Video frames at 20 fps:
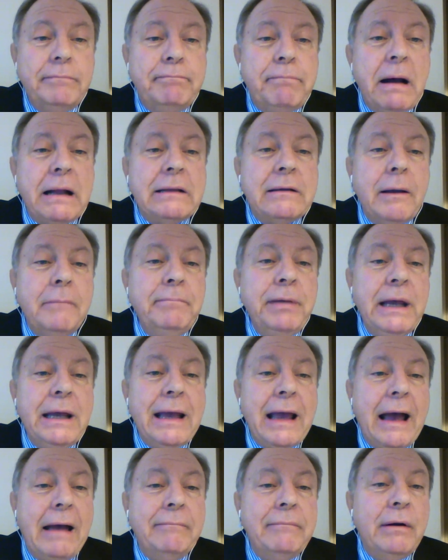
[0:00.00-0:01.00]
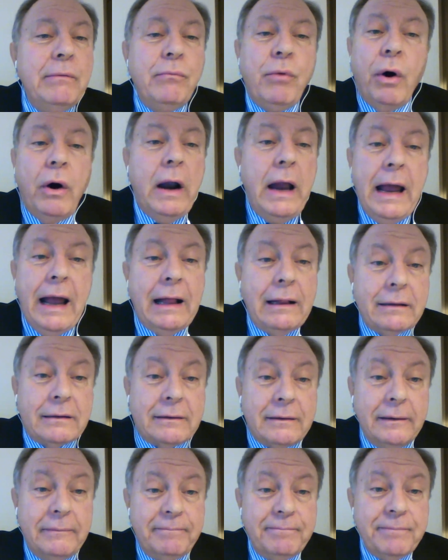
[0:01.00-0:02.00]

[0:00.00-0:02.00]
but to become more healthy,